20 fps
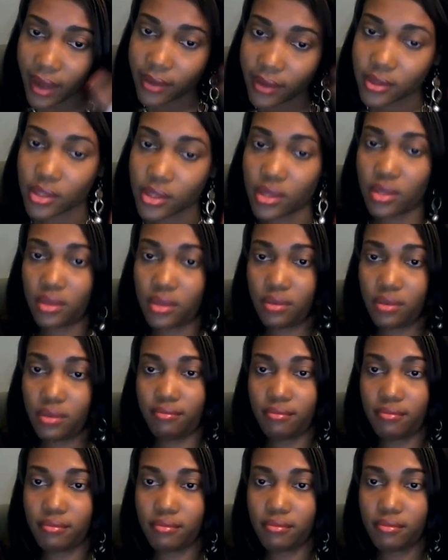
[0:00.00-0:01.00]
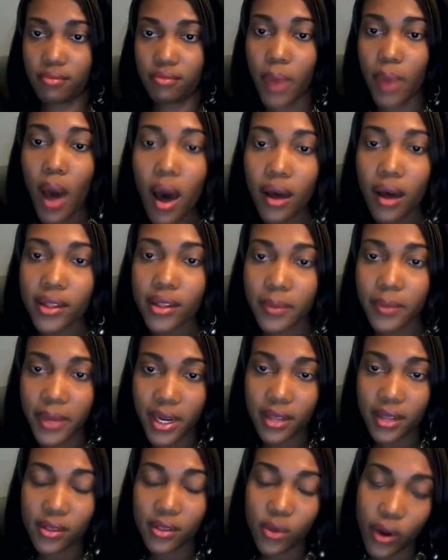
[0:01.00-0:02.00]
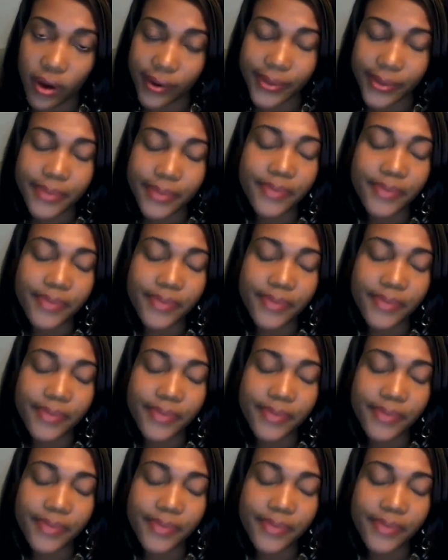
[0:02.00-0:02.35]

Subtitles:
just borrow the money for her.